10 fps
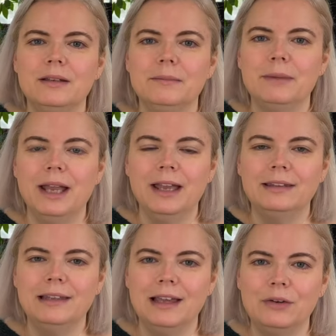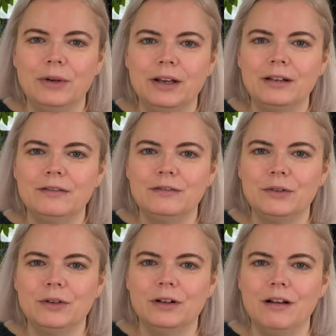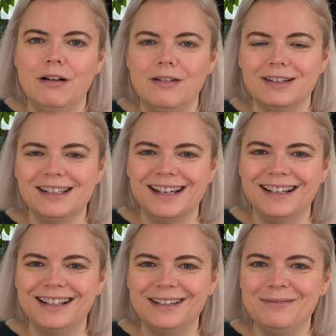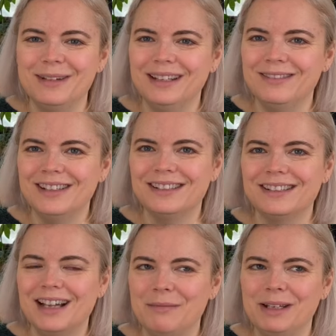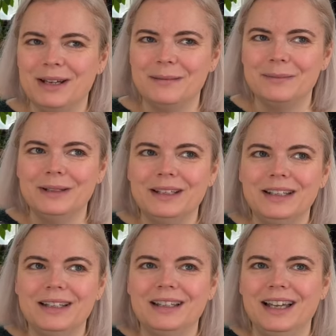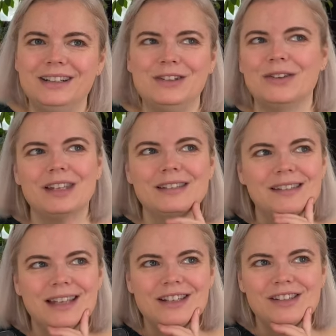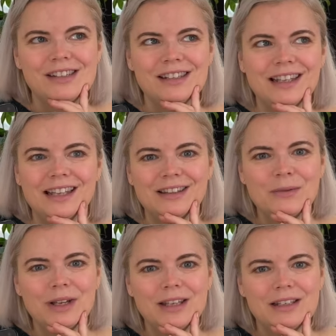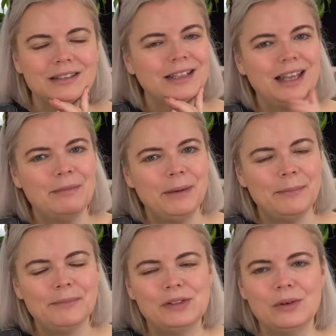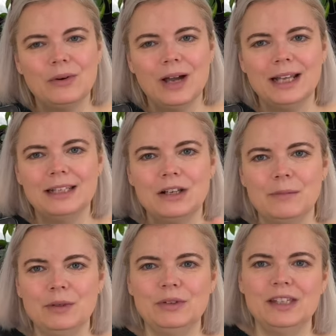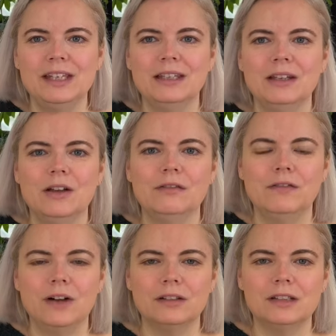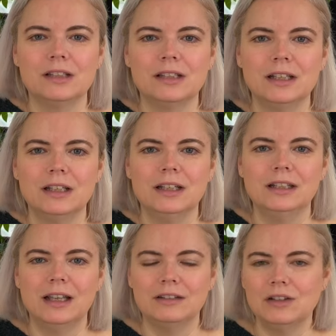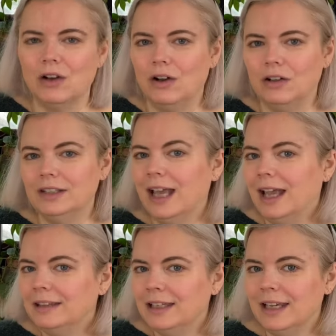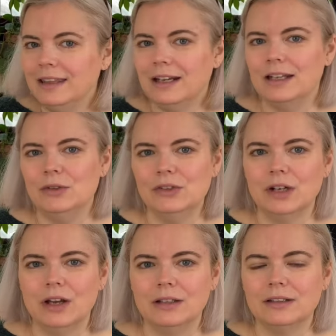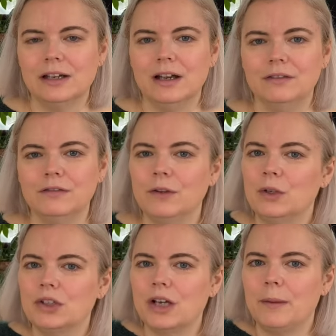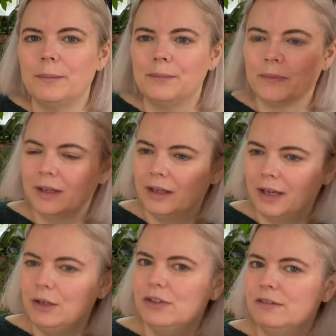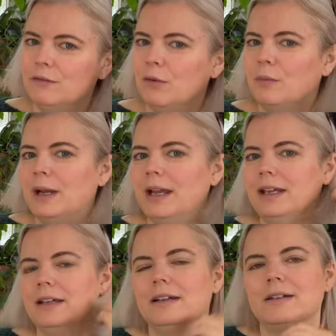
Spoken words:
my hand lettering for a long time and it wasn't coming up. I don't know, this, I just didn't like the way it came up. So I ended up using a font that's called Henley that I use a lot on Photoshop. I use it for my